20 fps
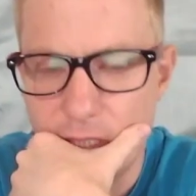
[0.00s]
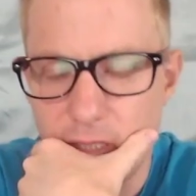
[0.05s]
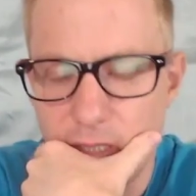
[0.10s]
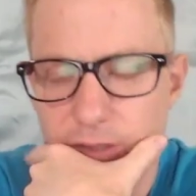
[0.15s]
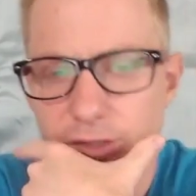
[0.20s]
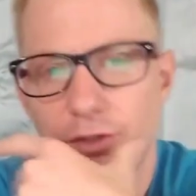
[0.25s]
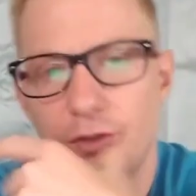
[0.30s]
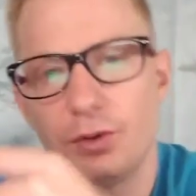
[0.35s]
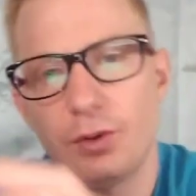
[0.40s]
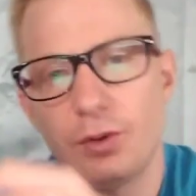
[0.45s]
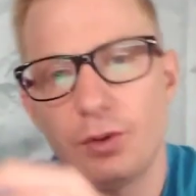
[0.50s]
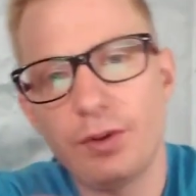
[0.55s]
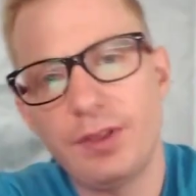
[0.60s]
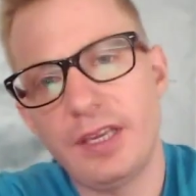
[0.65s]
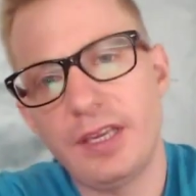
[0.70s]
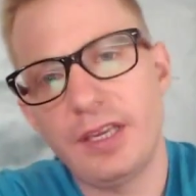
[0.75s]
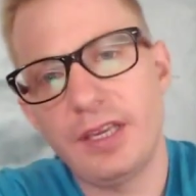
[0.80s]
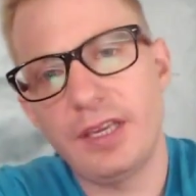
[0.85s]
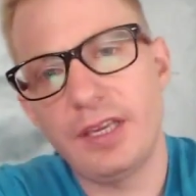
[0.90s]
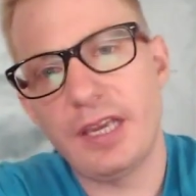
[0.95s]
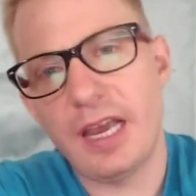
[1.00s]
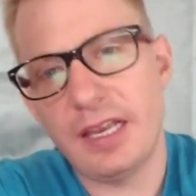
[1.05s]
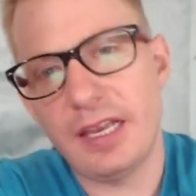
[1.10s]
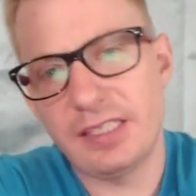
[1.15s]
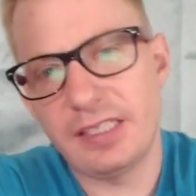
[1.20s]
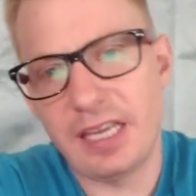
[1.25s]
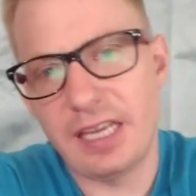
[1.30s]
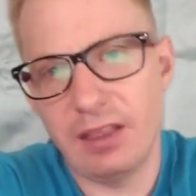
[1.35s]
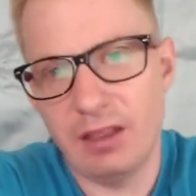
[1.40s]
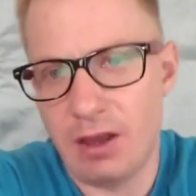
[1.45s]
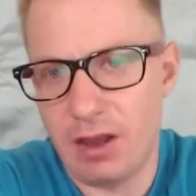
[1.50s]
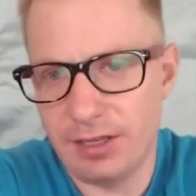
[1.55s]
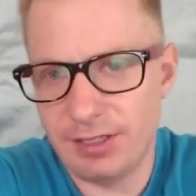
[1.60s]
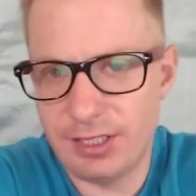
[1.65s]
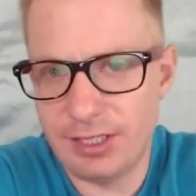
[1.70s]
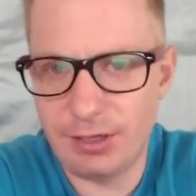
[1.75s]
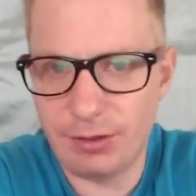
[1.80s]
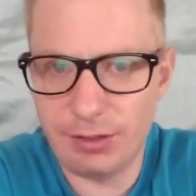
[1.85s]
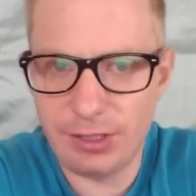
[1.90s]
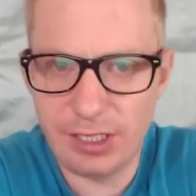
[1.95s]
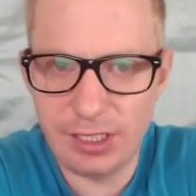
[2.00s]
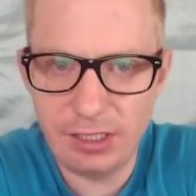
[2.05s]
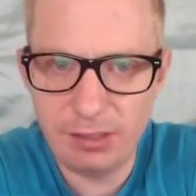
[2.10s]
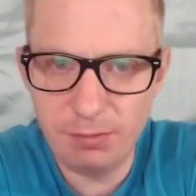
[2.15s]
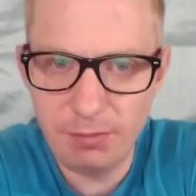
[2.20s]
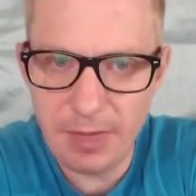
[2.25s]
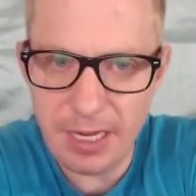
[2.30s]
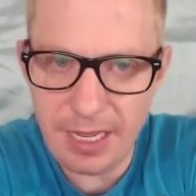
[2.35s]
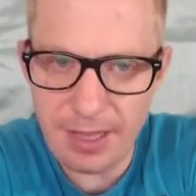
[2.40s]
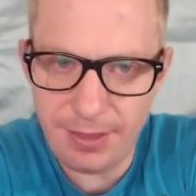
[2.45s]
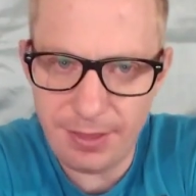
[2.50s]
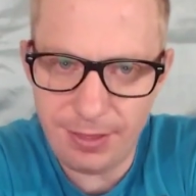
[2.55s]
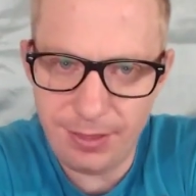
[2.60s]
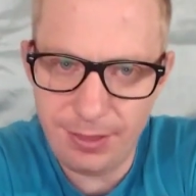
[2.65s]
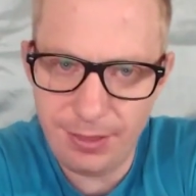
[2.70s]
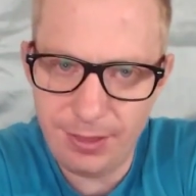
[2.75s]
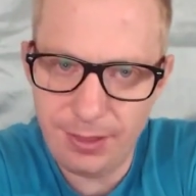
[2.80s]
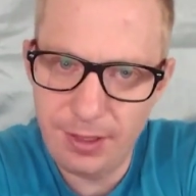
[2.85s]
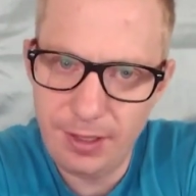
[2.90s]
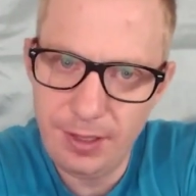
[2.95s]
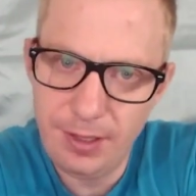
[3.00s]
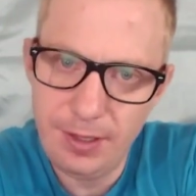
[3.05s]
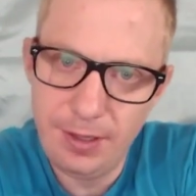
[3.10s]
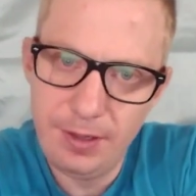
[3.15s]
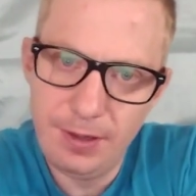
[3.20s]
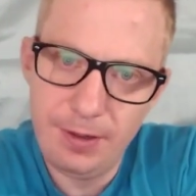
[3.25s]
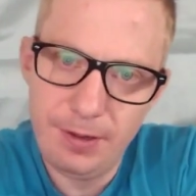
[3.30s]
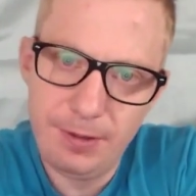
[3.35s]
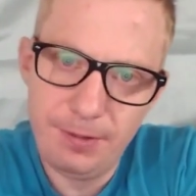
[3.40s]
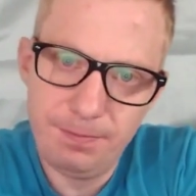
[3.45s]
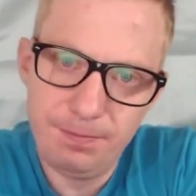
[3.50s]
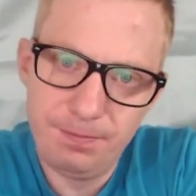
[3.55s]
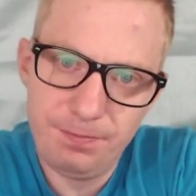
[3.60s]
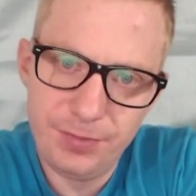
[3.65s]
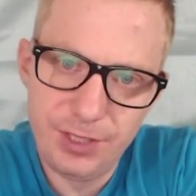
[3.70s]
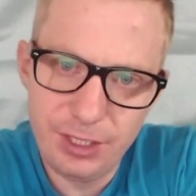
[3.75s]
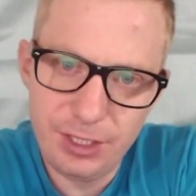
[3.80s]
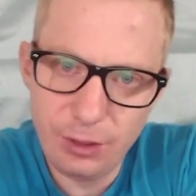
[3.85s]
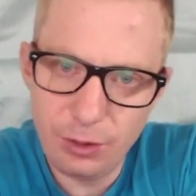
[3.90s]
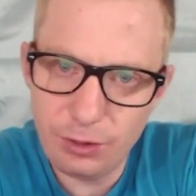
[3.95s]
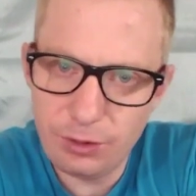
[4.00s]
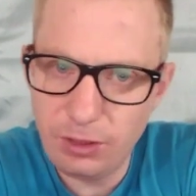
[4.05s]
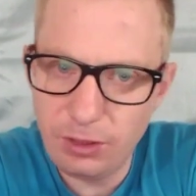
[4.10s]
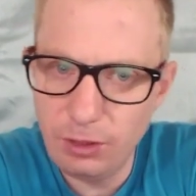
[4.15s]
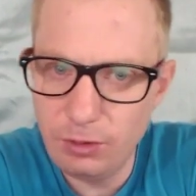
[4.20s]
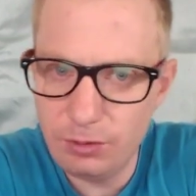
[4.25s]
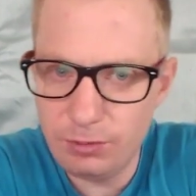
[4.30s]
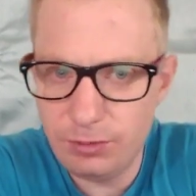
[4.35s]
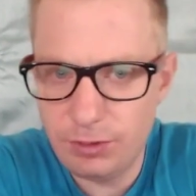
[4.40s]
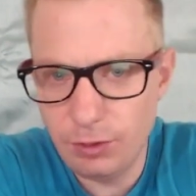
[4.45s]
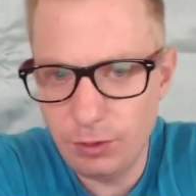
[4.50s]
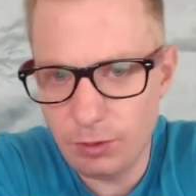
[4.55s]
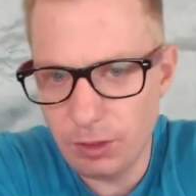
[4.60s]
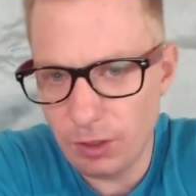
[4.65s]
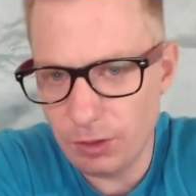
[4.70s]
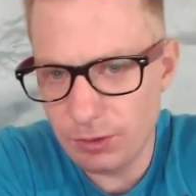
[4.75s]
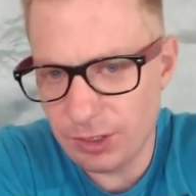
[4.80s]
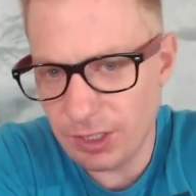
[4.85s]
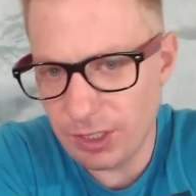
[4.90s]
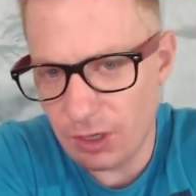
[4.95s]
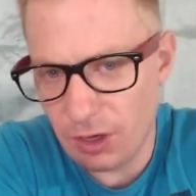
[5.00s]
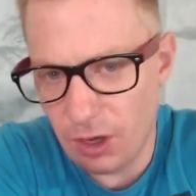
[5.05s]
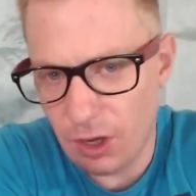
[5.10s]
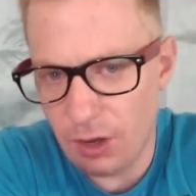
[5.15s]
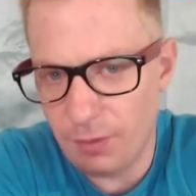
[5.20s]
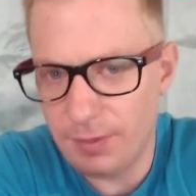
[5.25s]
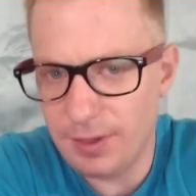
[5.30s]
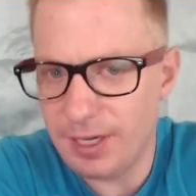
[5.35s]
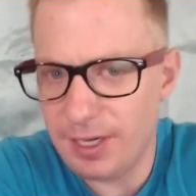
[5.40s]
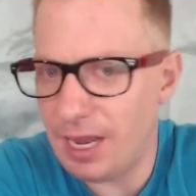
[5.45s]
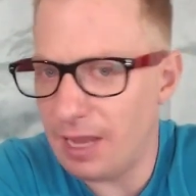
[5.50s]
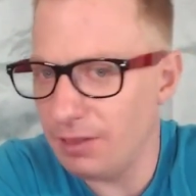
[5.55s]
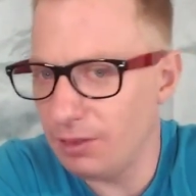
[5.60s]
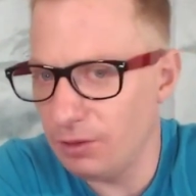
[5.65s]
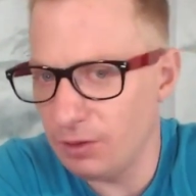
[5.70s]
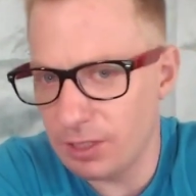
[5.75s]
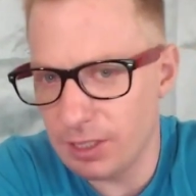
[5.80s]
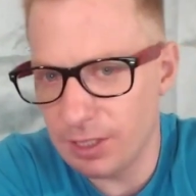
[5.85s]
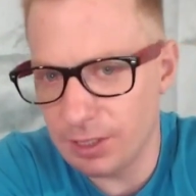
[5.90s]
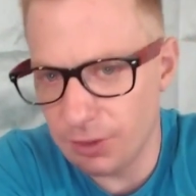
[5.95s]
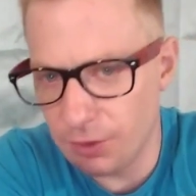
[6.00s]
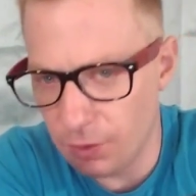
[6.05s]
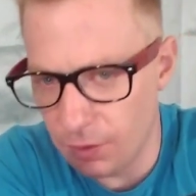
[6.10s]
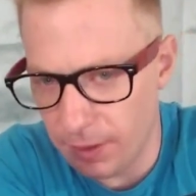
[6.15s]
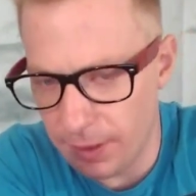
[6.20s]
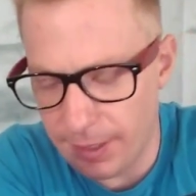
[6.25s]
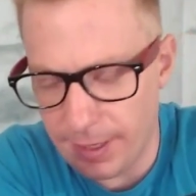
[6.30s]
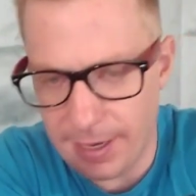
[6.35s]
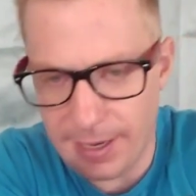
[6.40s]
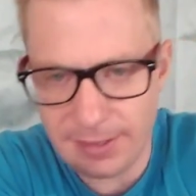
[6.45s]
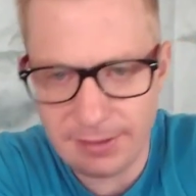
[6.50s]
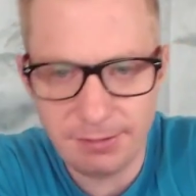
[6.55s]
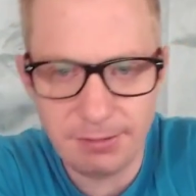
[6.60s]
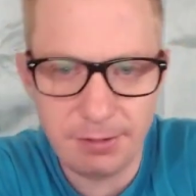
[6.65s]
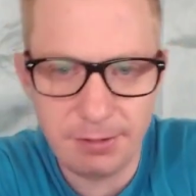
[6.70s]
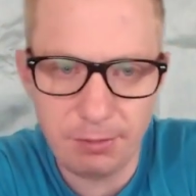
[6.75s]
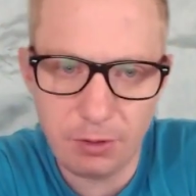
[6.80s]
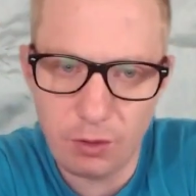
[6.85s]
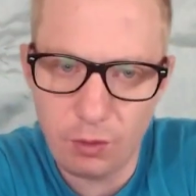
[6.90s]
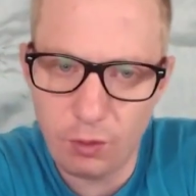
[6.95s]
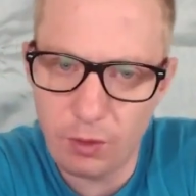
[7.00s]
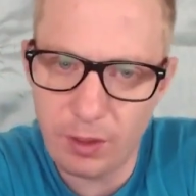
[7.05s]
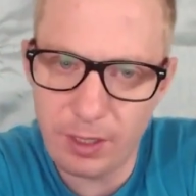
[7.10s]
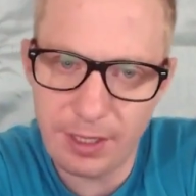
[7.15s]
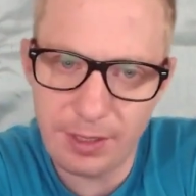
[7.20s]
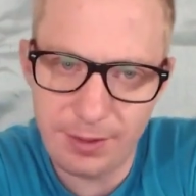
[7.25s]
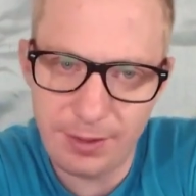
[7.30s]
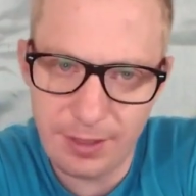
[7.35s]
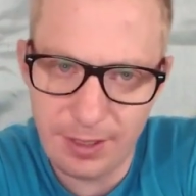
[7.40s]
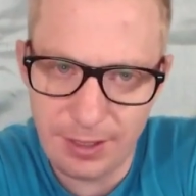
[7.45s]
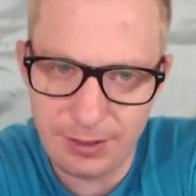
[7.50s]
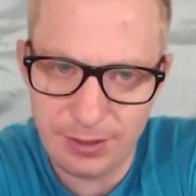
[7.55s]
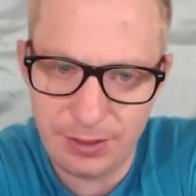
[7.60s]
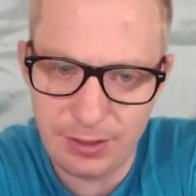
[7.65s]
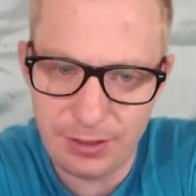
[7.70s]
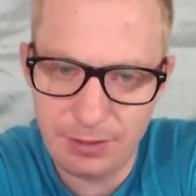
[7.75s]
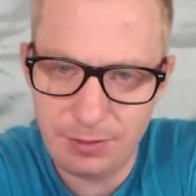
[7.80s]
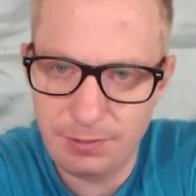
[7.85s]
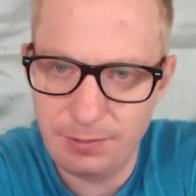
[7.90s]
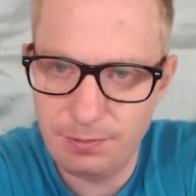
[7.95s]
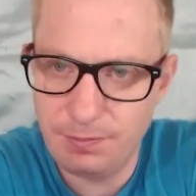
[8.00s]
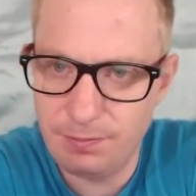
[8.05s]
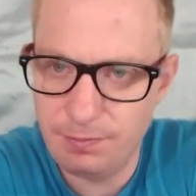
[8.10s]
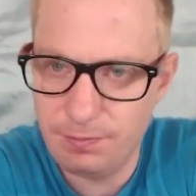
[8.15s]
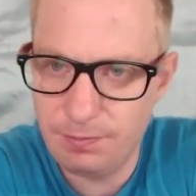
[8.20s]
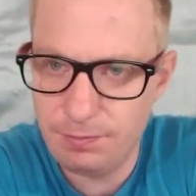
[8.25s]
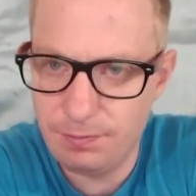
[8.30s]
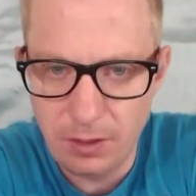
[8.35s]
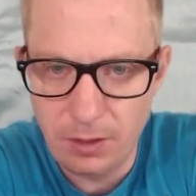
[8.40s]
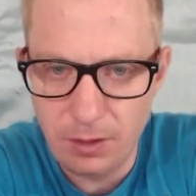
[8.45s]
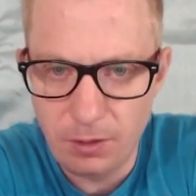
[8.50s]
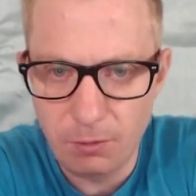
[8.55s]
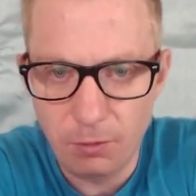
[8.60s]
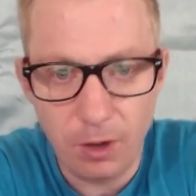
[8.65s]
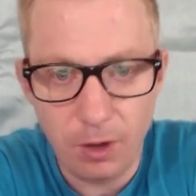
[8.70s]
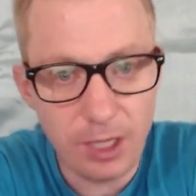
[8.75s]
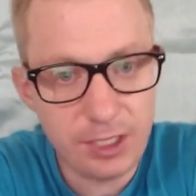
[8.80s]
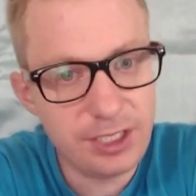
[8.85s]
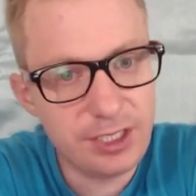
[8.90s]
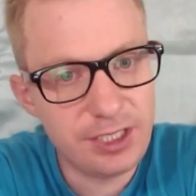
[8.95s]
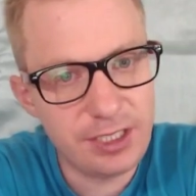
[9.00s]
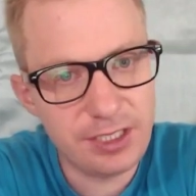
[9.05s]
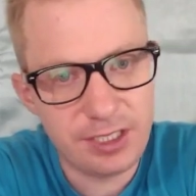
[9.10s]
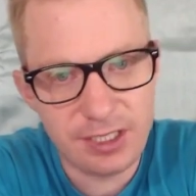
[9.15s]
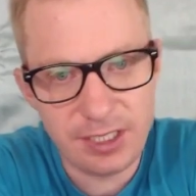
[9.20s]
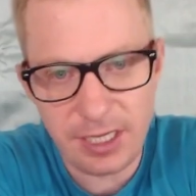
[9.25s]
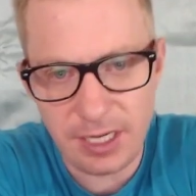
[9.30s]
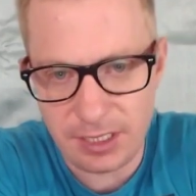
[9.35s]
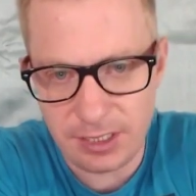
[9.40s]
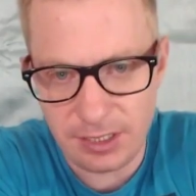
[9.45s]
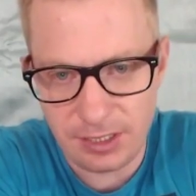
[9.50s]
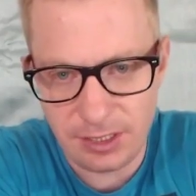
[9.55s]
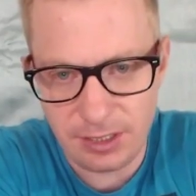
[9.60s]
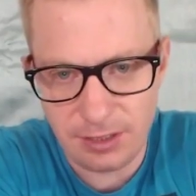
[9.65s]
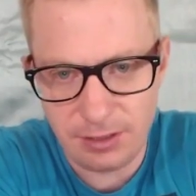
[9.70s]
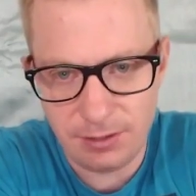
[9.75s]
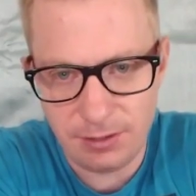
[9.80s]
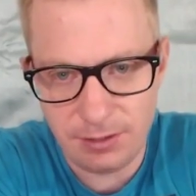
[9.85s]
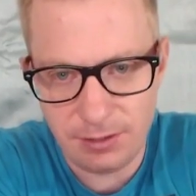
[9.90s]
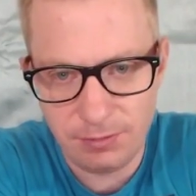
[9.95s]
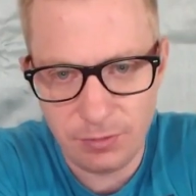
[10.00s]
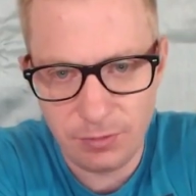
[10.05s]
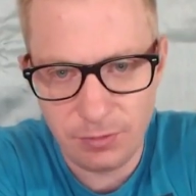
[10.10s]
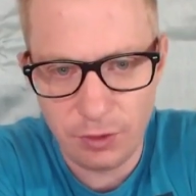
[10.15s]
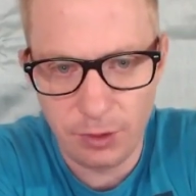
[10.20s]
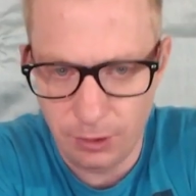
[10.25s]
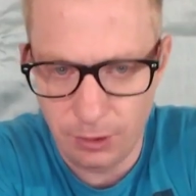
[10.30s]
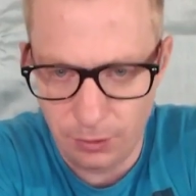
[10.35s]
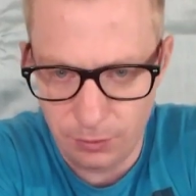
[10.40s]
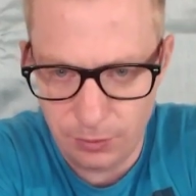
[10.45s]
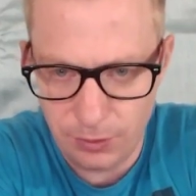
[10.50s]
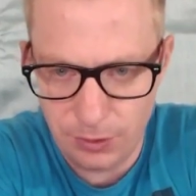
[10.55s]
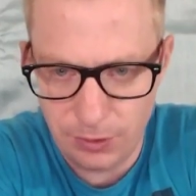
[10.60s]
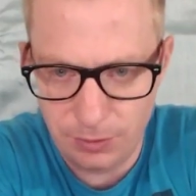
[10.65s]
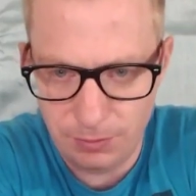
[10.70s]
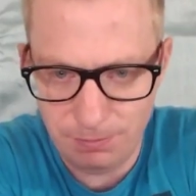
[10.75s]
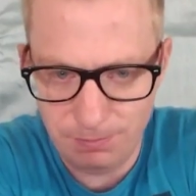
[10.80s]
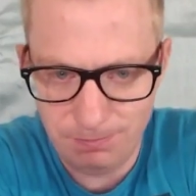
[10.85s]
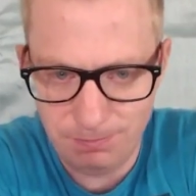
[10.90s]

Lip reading: So Dorothy Gaskay lost. Sarah Smith, still too close to call, but not looking good as of the recording of this. Washington 6th, good news.